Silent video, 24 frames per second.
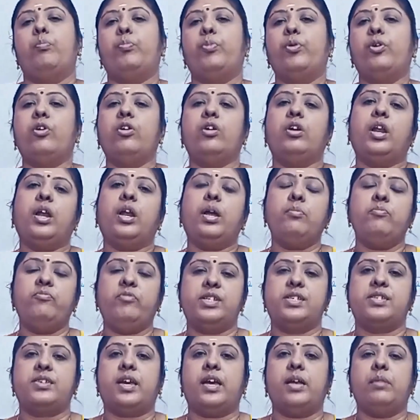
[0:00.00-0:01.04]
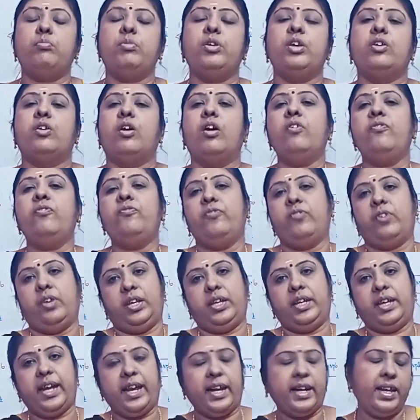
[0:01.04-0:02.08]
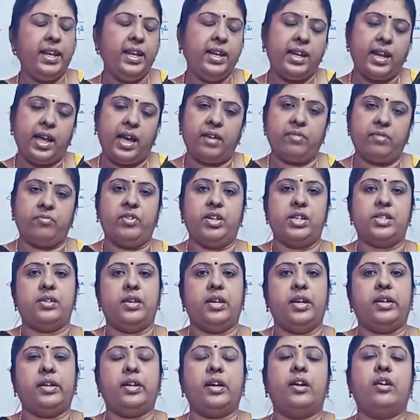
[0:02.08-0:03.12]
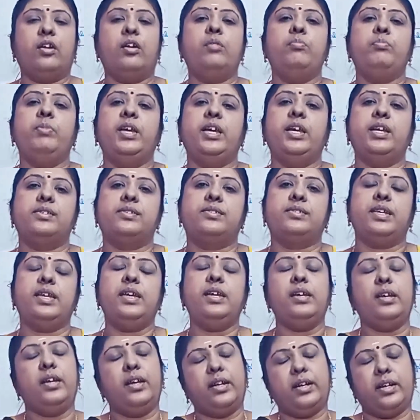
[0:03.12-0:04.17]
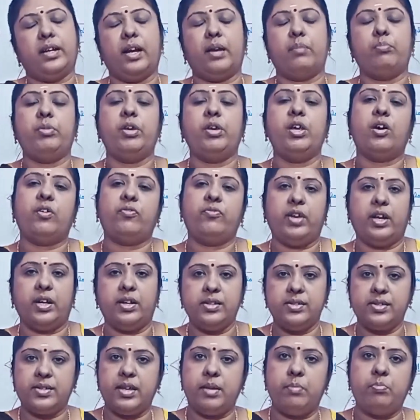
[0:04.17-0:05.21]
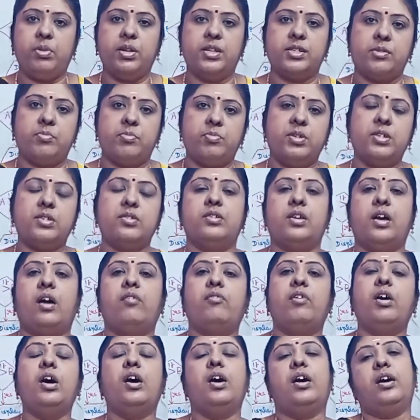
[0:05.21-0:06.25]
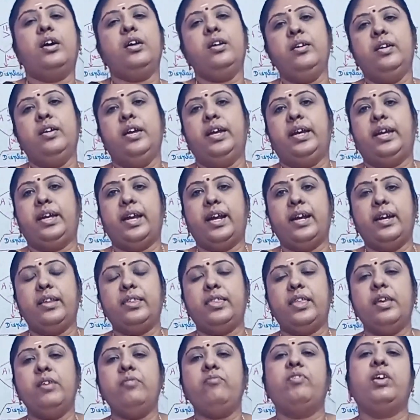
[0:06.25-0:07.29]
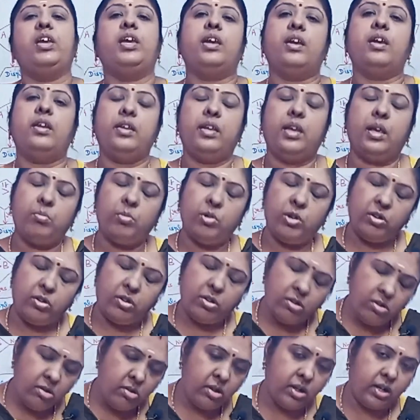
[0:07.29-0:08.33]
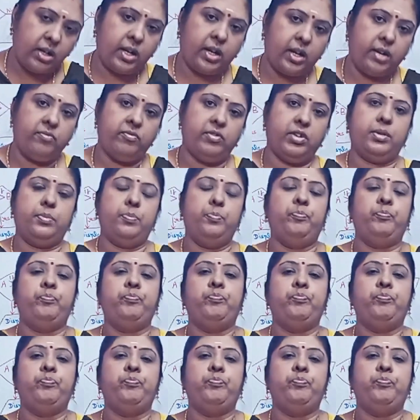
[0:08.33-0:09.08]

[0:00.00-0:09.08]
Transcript: program which can be of any language. It cannot be a C, it can be of any C++, Java or anything we can be able to convert.